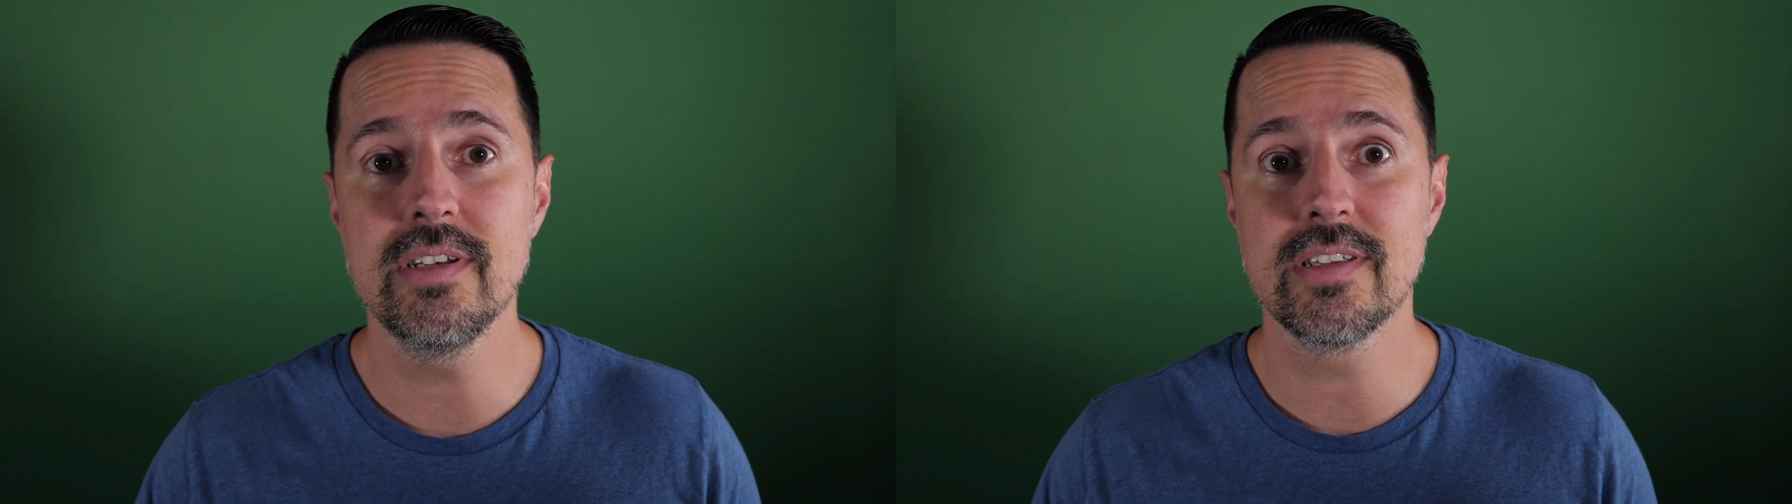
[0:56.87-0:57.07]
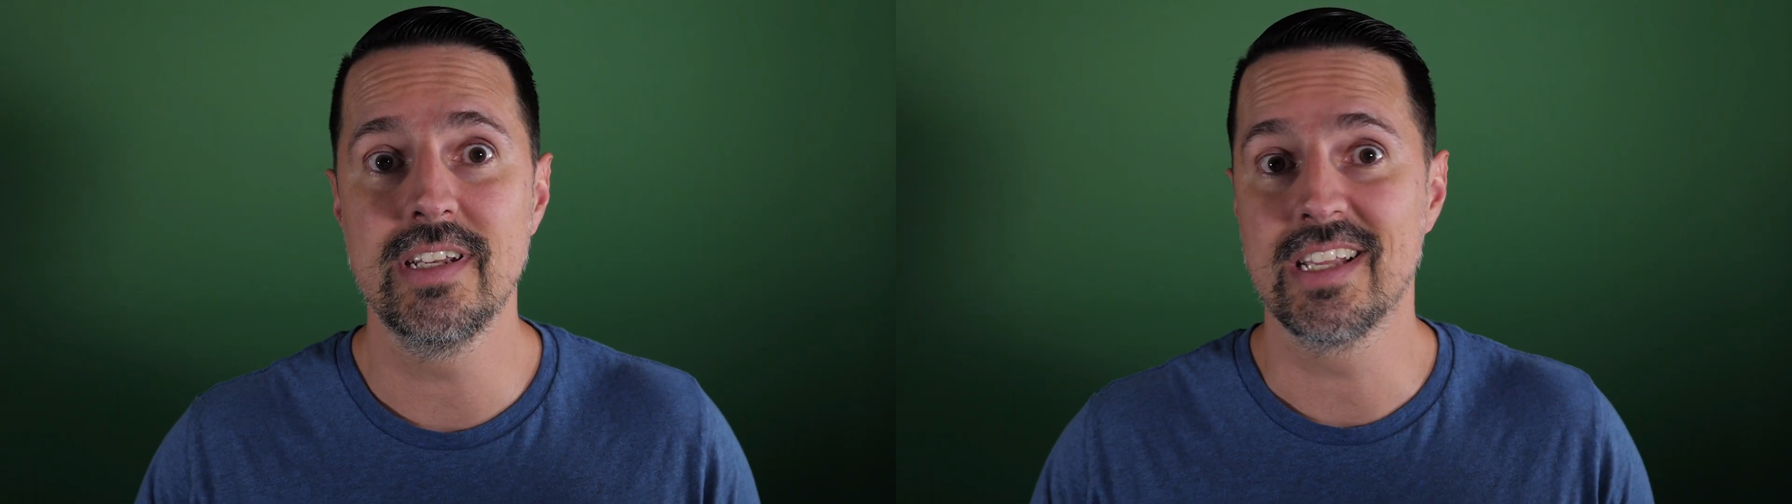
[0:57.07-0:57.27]

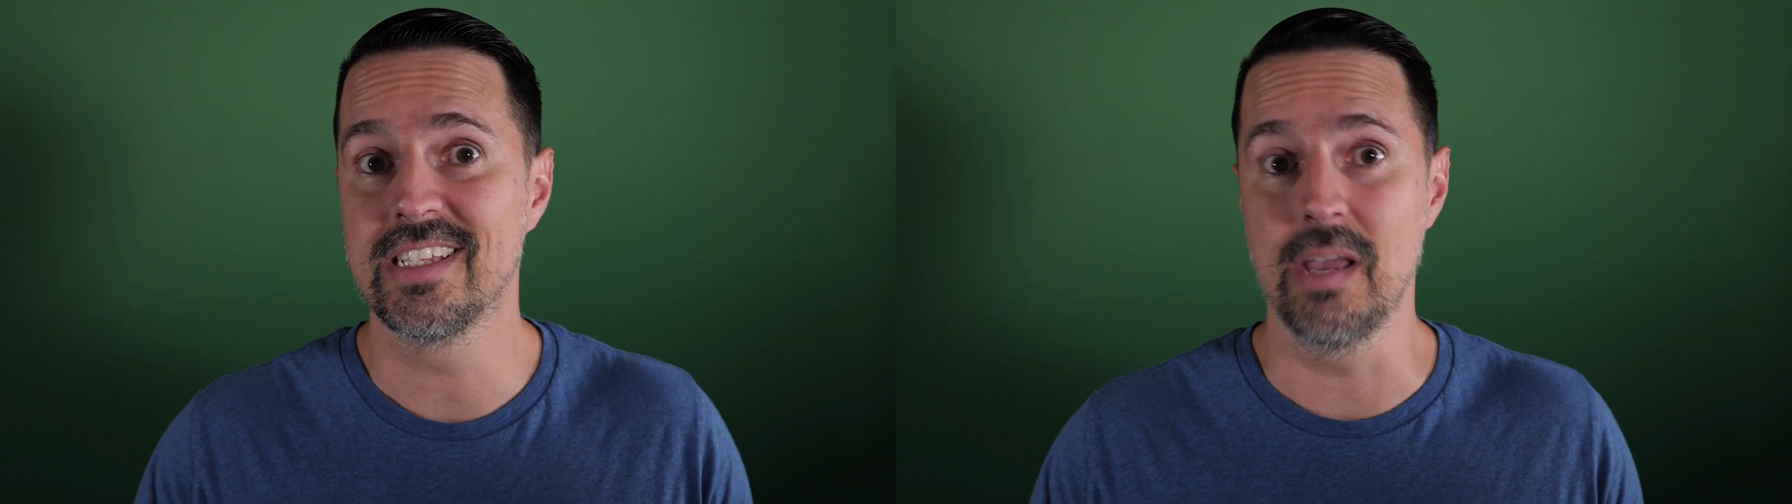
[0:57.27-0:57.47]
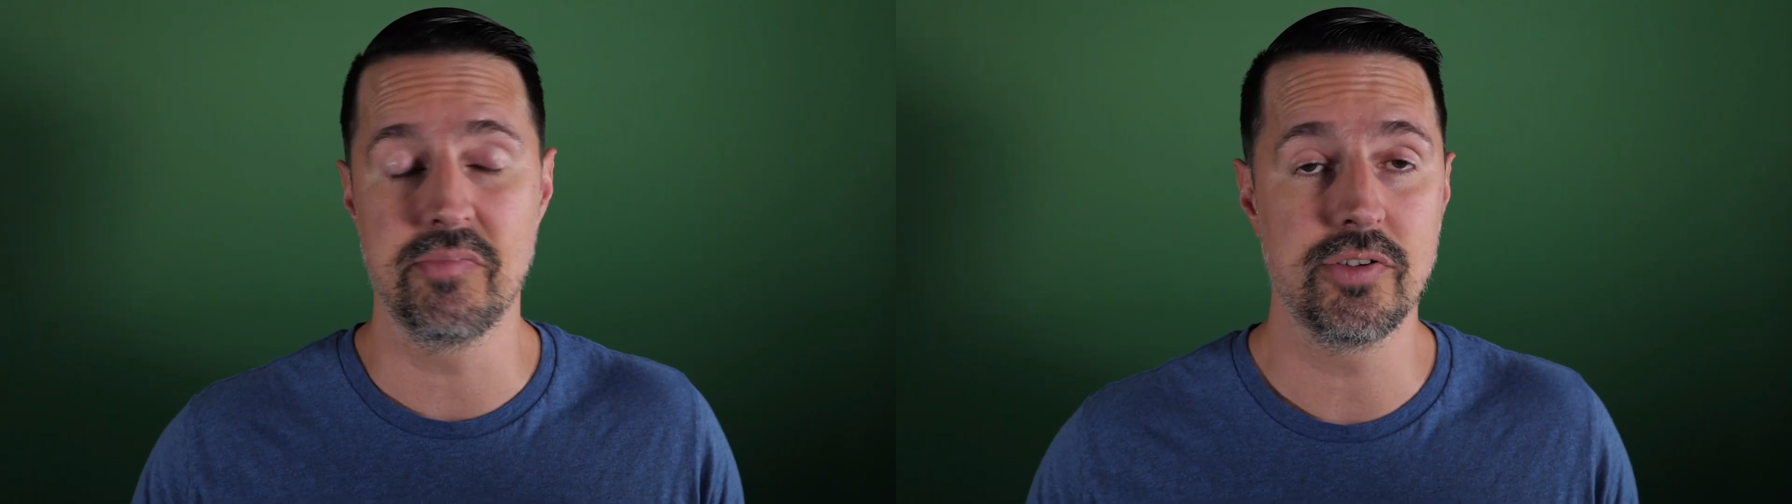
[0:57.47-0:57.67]
doesn't
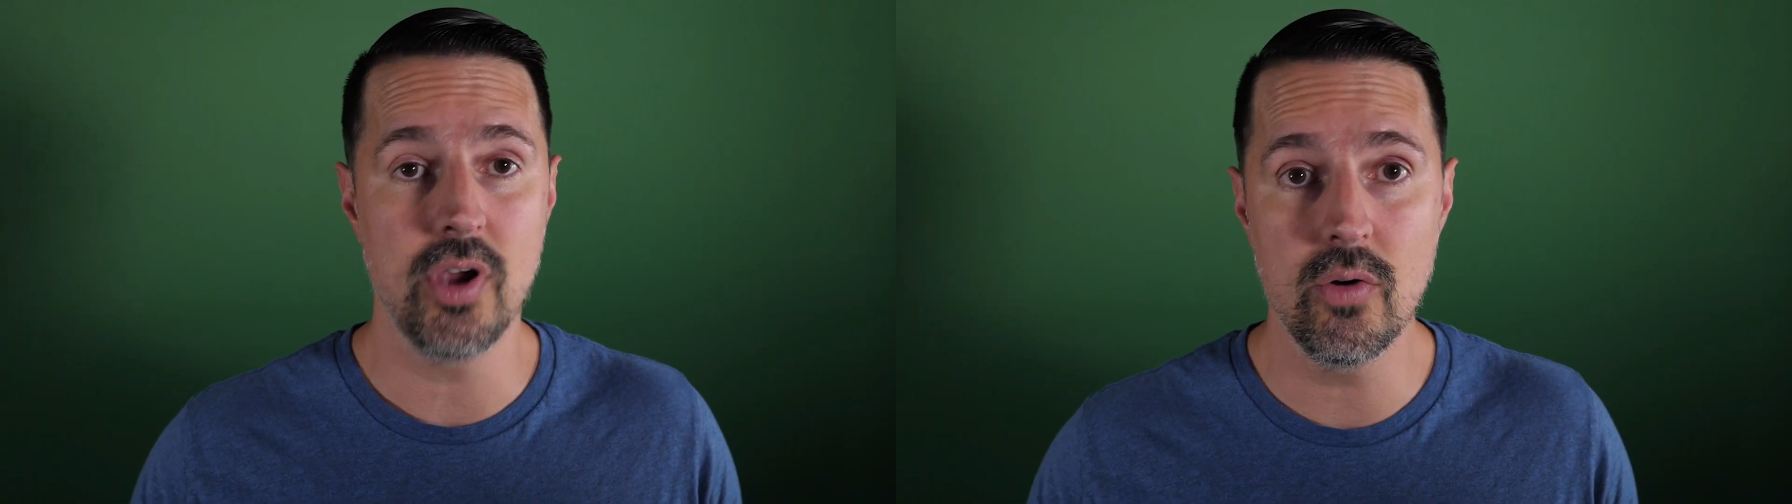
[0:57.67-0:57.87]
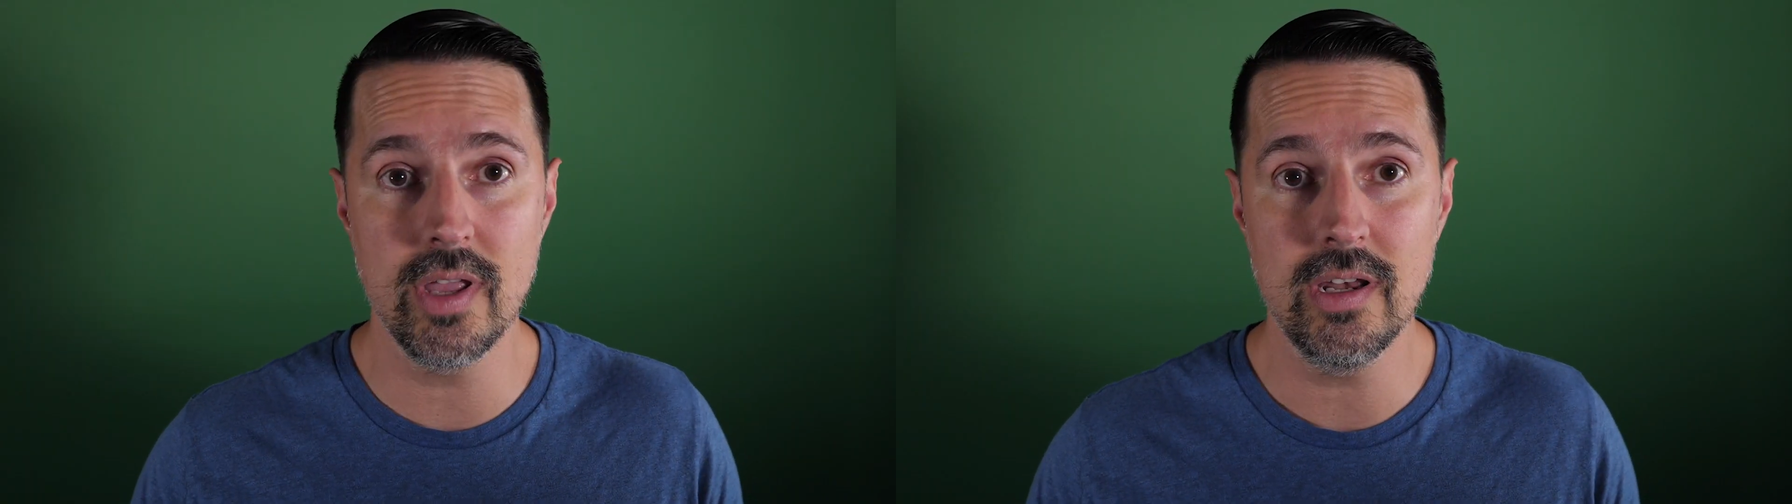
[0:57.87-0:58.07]
accept a
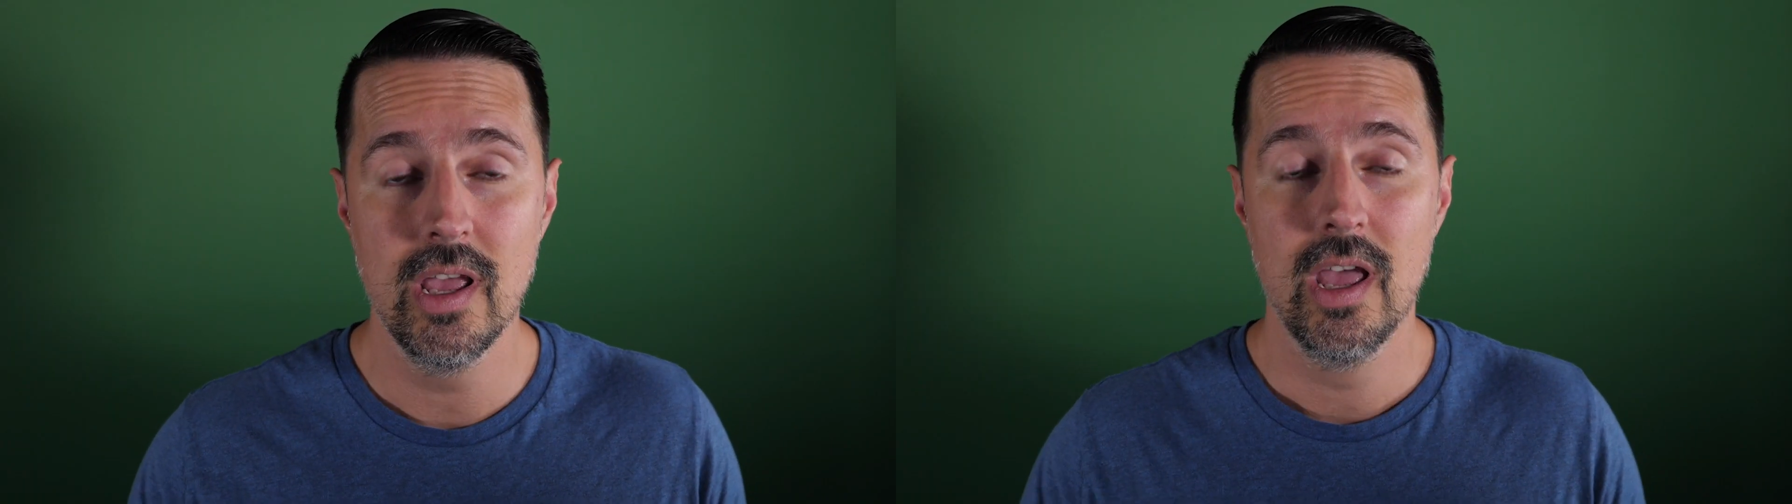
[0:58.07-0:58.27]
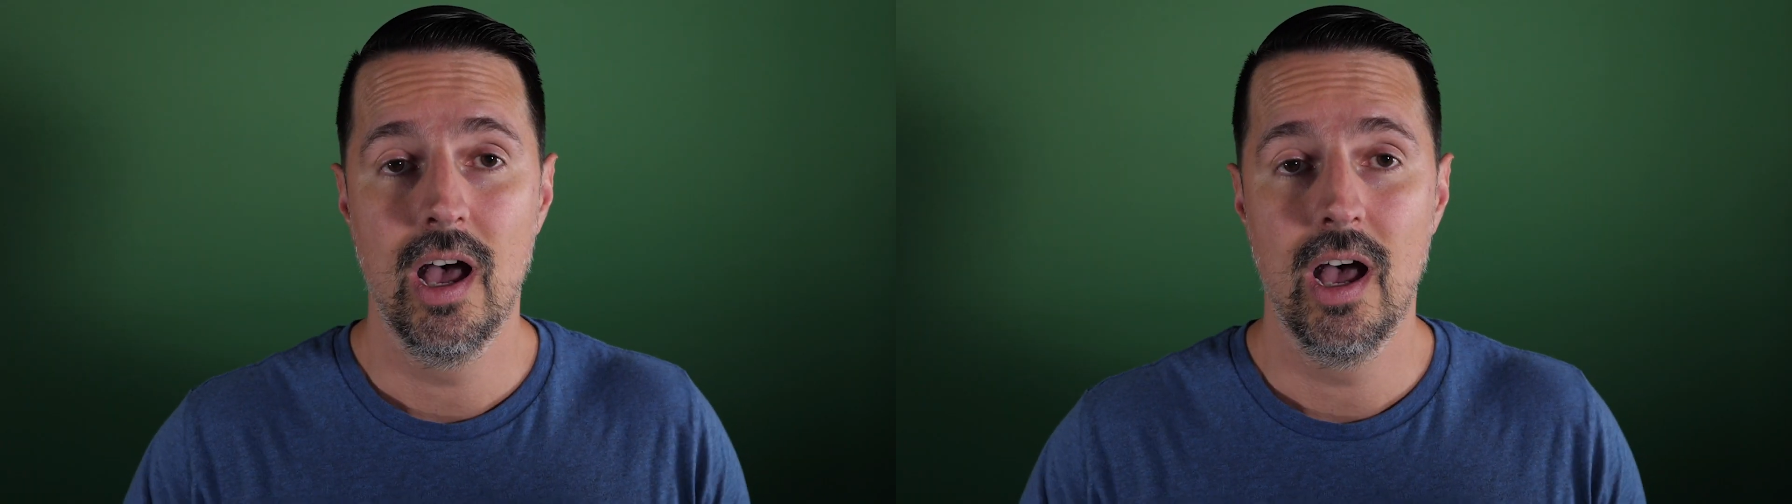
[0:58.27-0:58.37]
token,